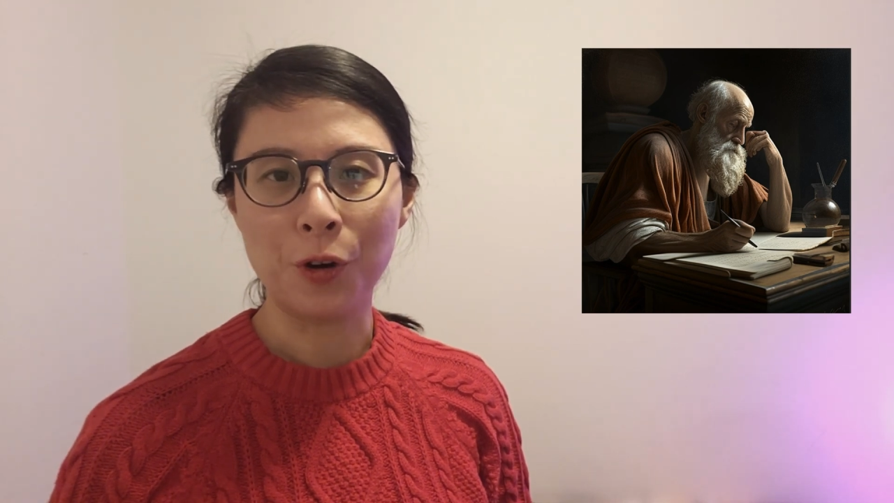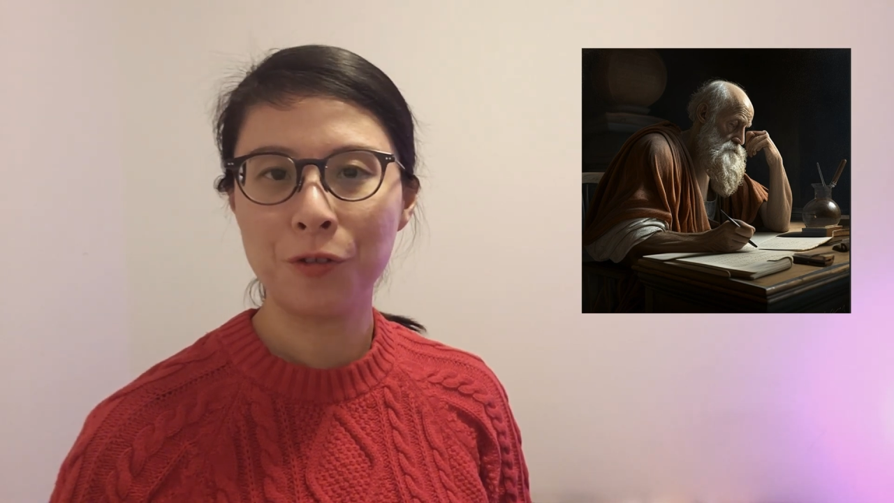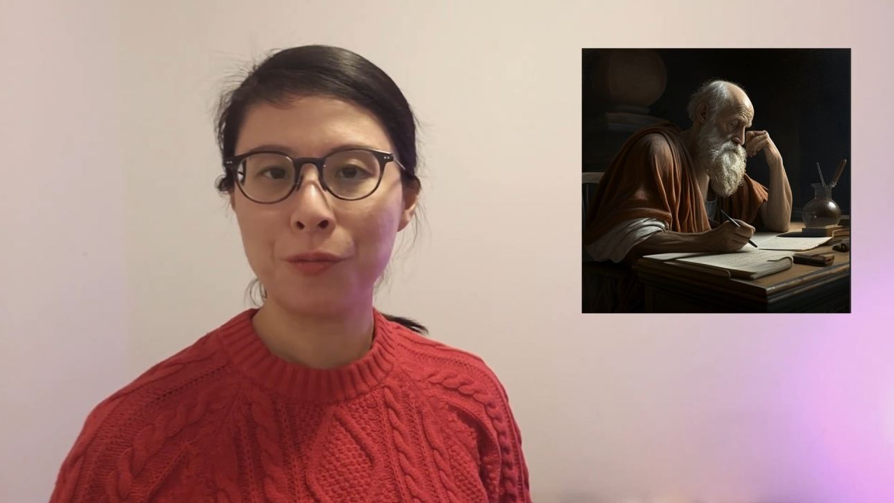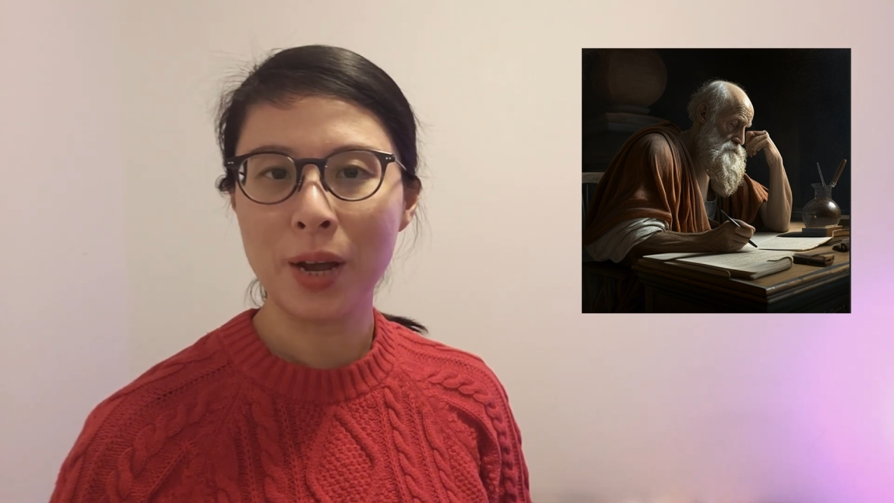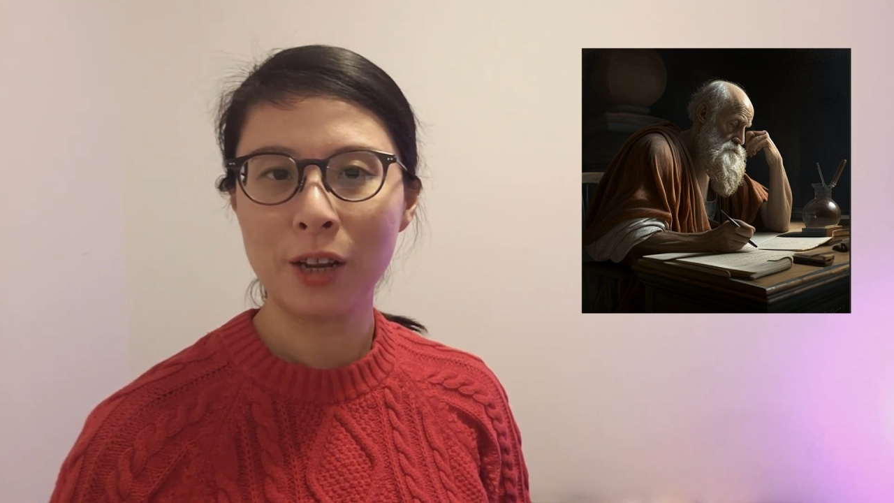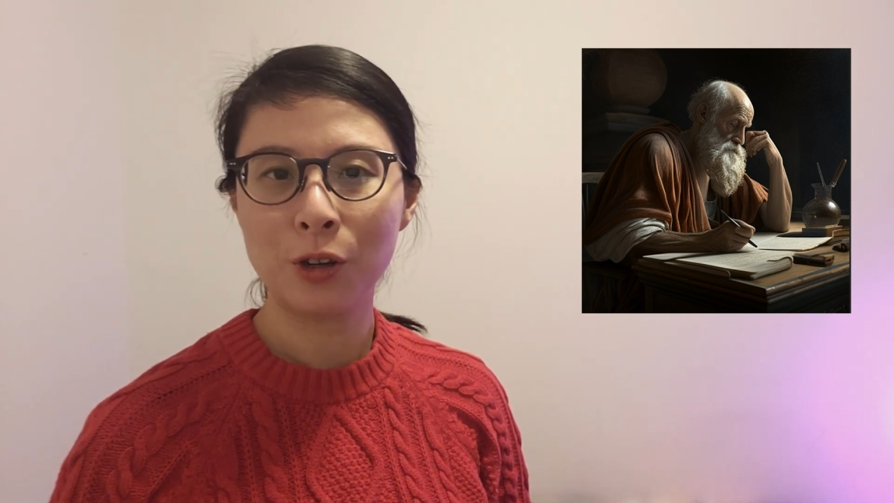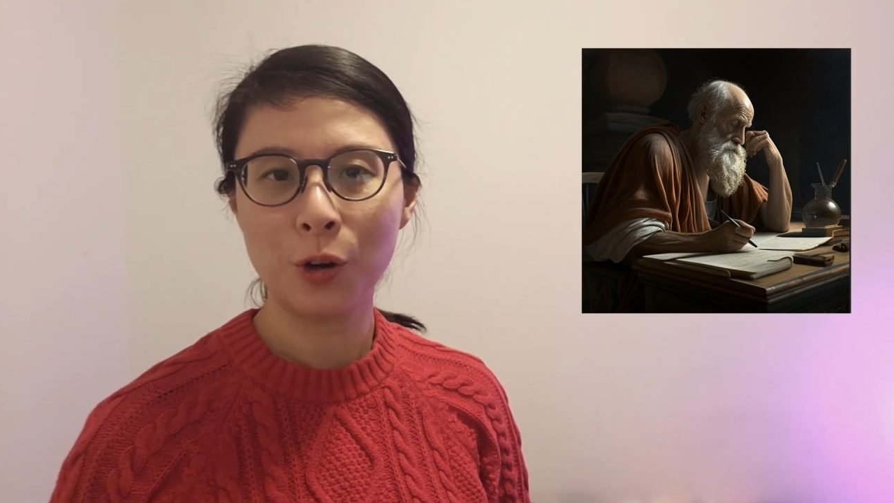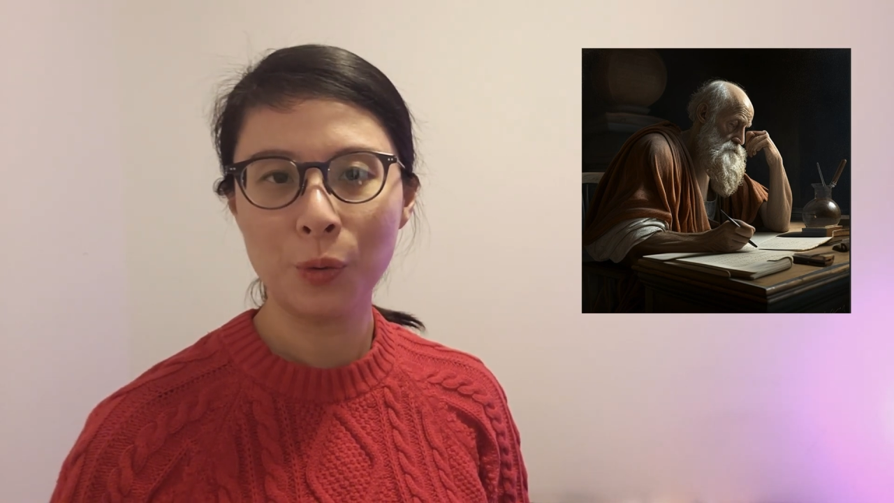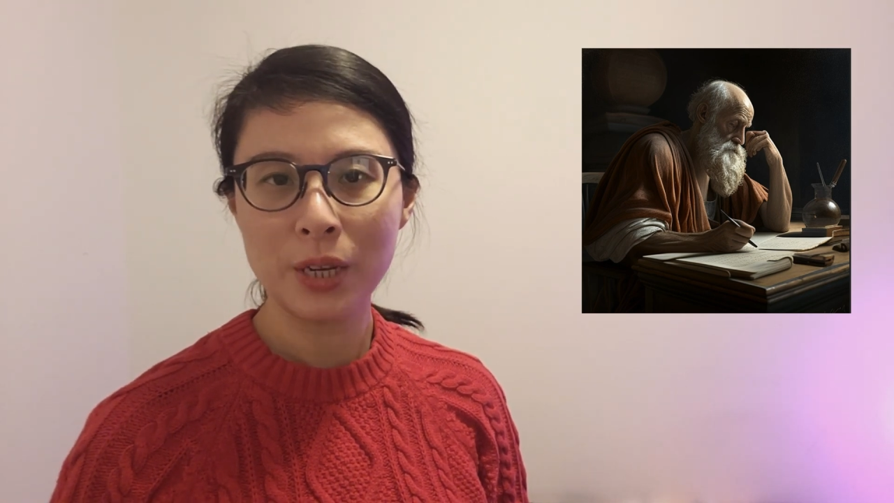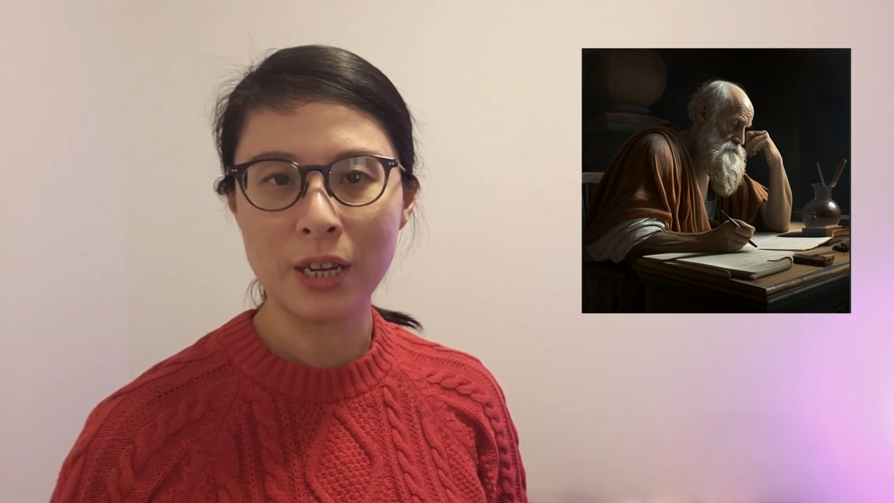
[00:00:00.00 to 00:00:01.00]
of
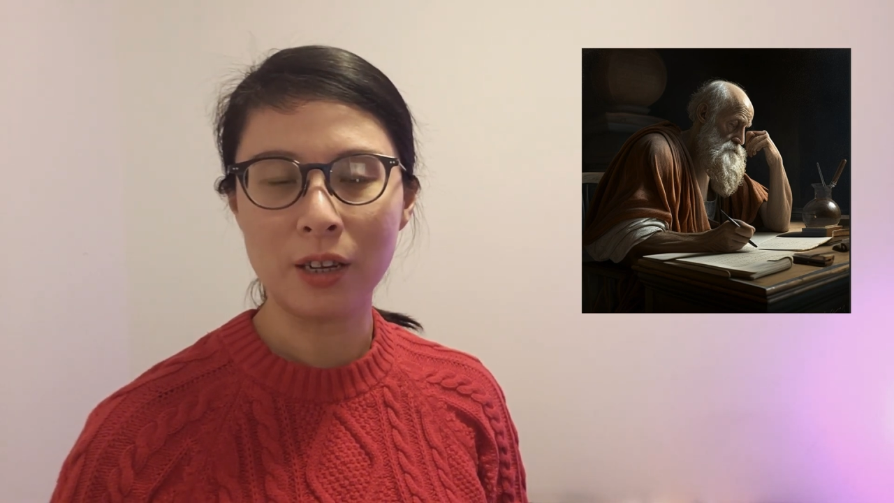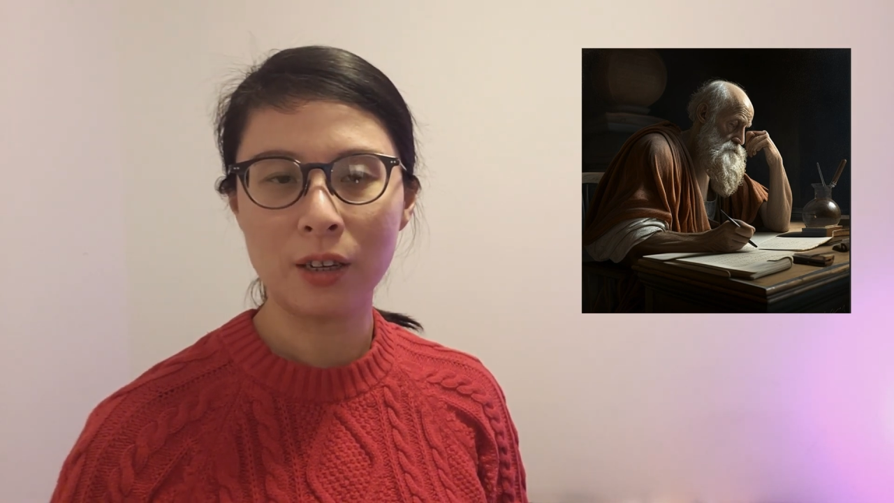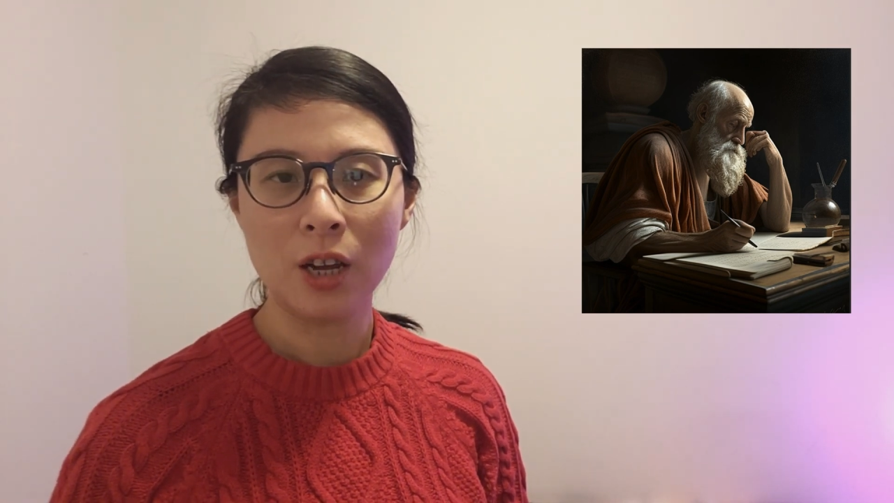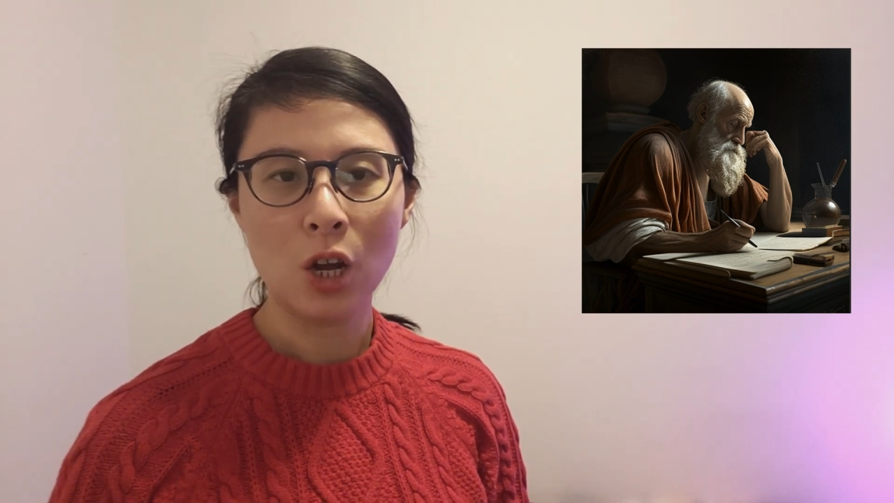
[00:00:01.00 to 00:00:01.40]
melancholia